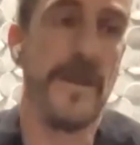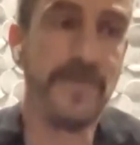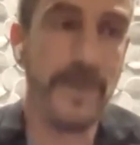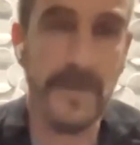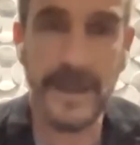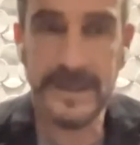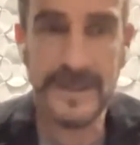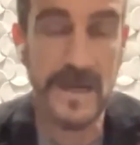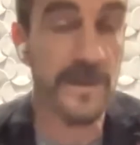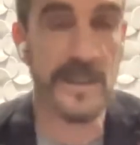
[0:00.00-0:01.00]
made
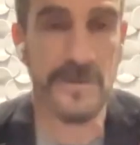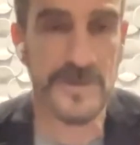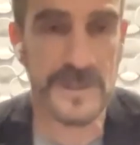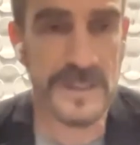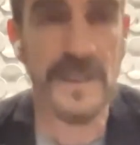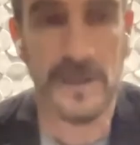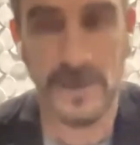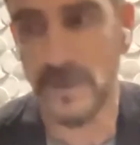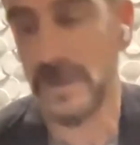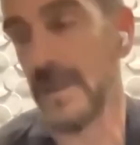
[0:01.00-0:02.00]
entirely of steel.
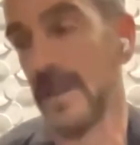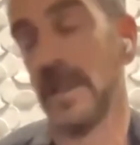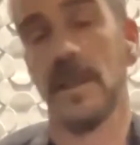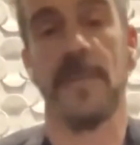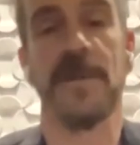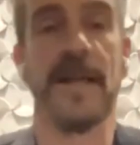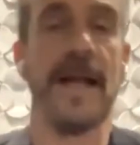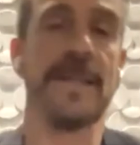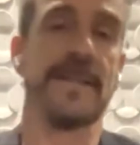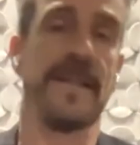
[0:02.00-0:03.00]
No, I mean, it
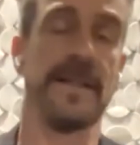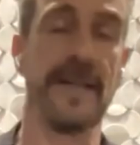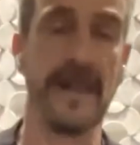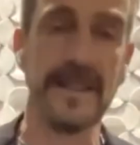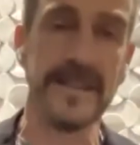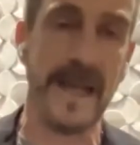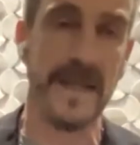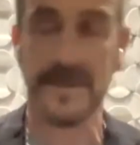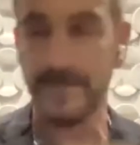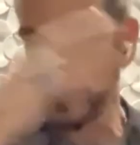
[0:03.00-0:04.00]
has the, the
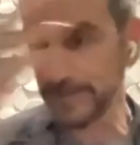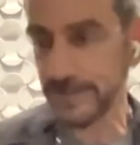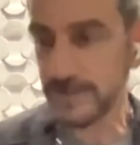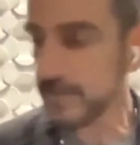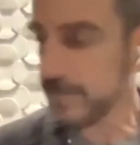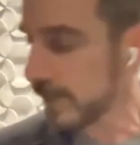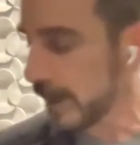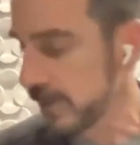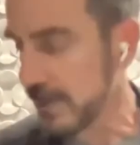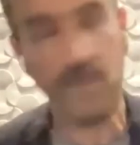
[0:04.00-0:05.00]
insides and you
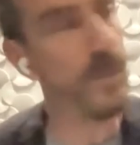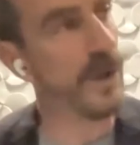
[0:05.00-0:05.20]
have wood on